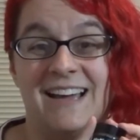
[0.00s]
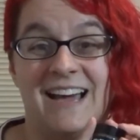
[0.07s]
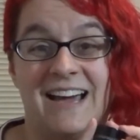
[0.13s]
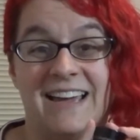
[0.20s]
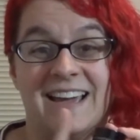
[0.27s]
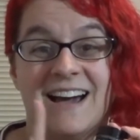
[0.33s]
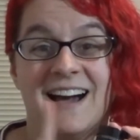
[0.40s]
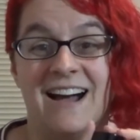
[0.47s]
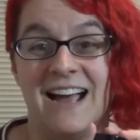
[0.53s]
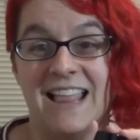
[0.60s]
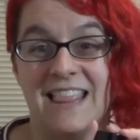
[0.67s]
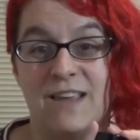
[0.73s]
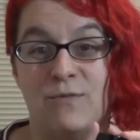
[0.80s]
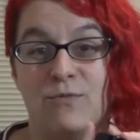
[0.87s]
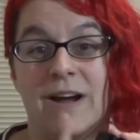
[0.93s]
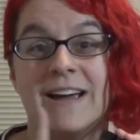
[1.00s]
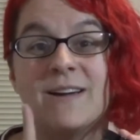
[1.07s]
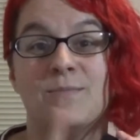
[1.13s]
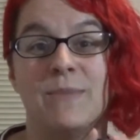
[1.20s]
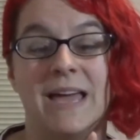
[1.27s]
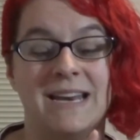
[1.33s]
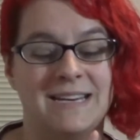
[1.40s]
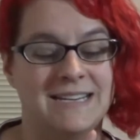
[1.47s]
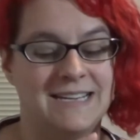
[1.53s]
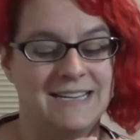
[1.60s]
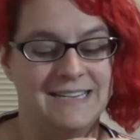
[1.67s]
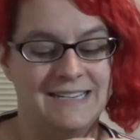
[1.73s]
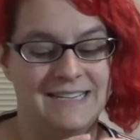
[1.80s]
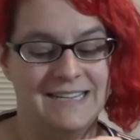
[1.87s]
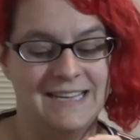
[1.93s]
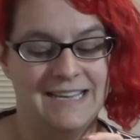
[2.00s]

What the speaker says: I highly recommend it.